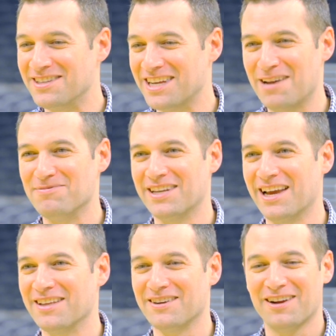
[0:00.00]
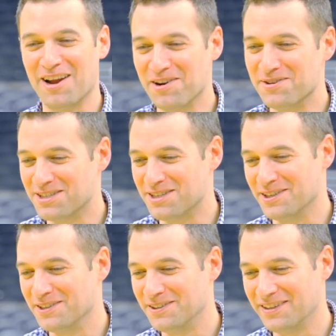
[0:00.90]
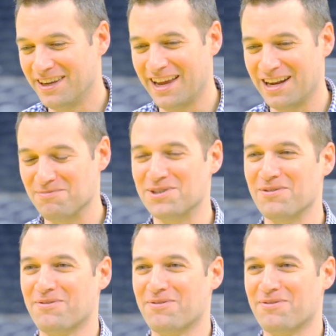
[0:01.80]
time together. I always do. And I'm so